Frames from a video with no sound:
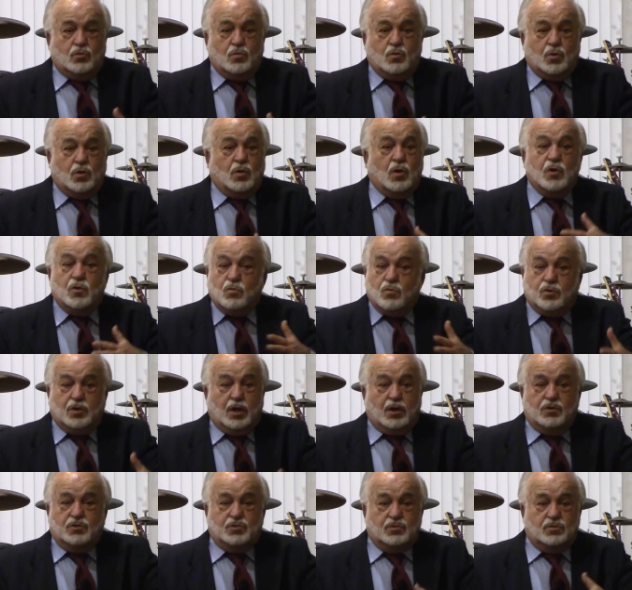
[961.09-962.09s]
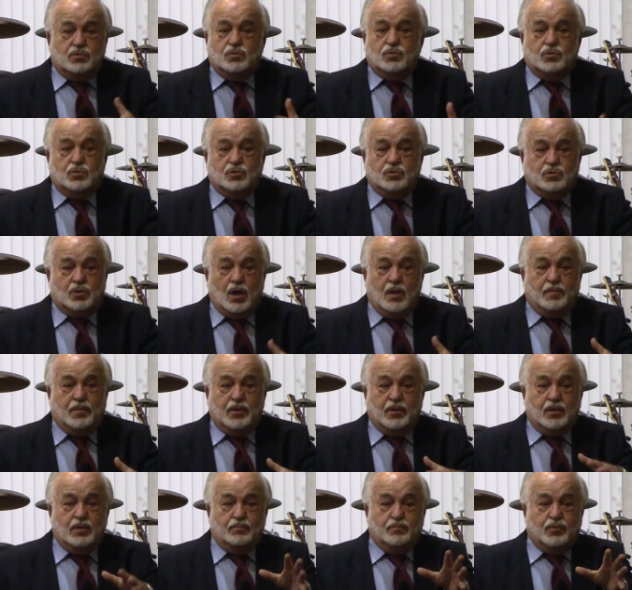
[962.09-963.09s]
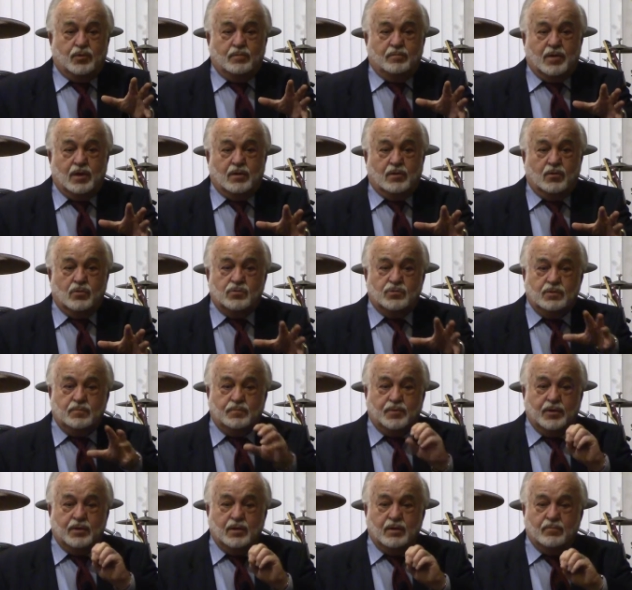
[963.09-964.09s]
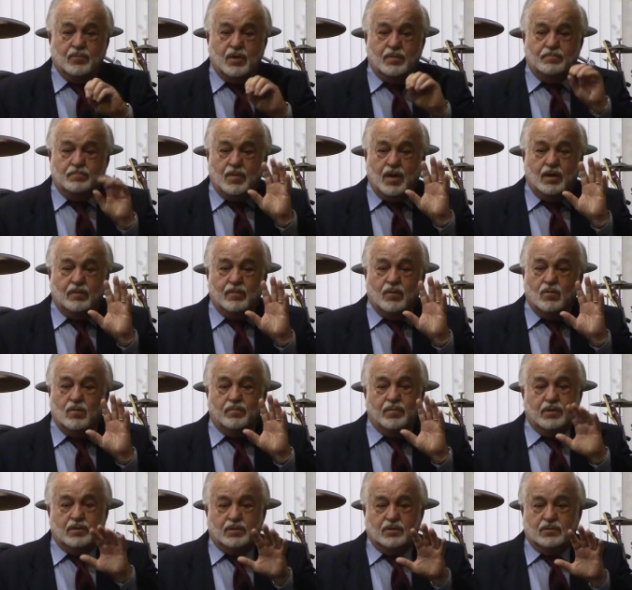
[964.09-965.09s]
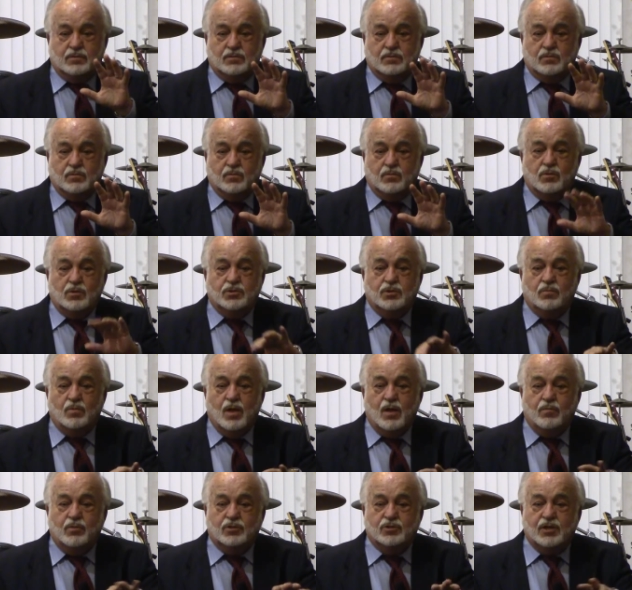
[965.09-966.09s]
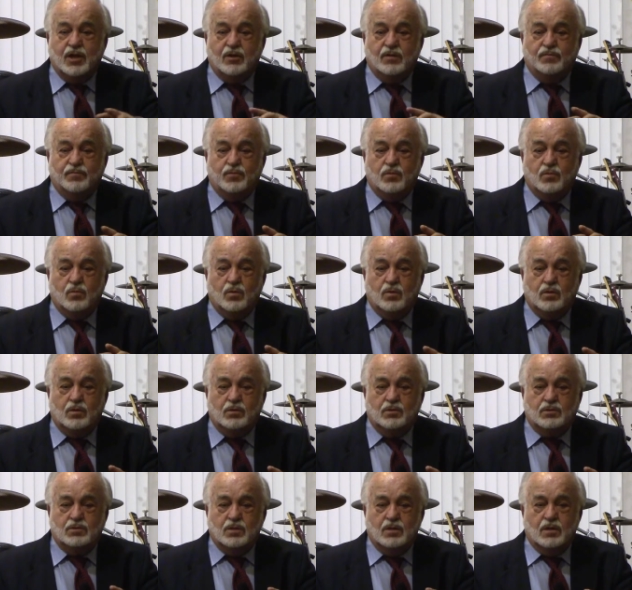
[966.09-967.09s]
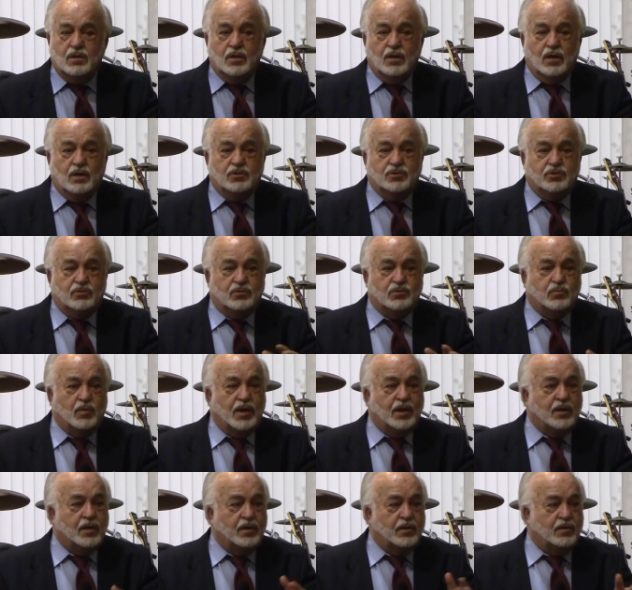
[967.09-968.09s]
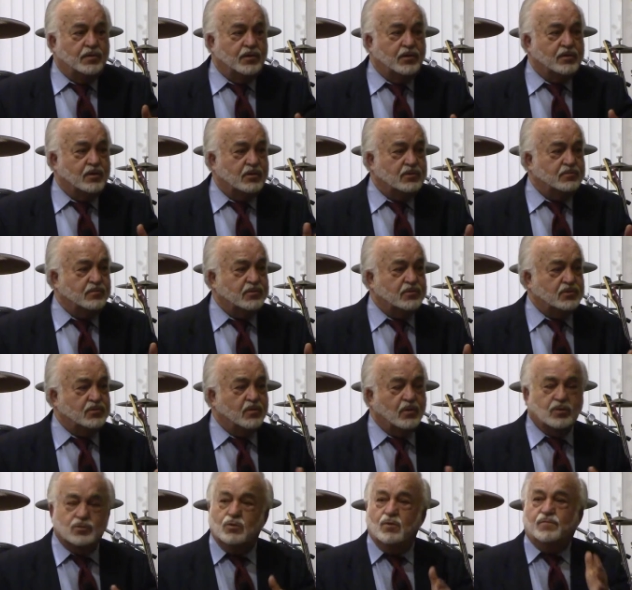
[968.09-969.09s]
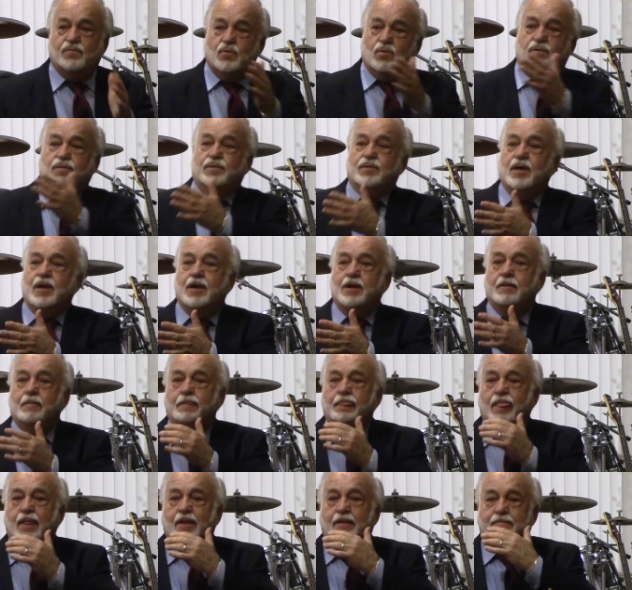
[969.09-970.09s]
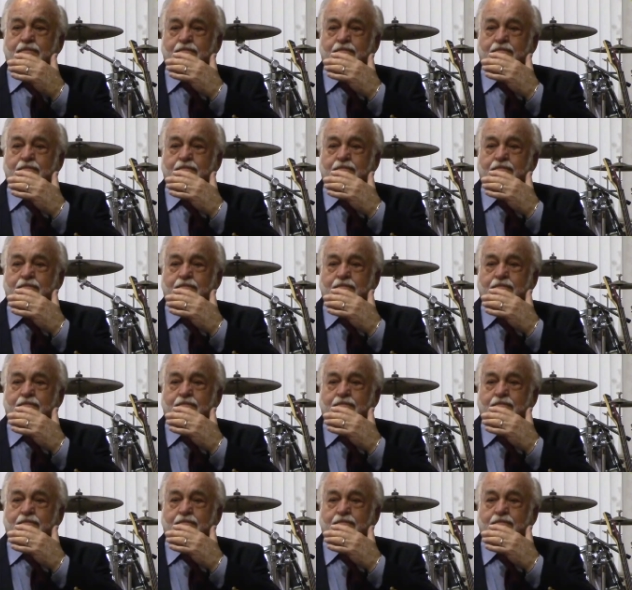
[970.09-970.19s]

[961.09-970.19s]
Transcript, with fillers: knew her on occasion, stopping in, putting my clothes and picking them up, my own business. Once in a while, we chat a few words as she was waiting on other customers and so on and so forth. And then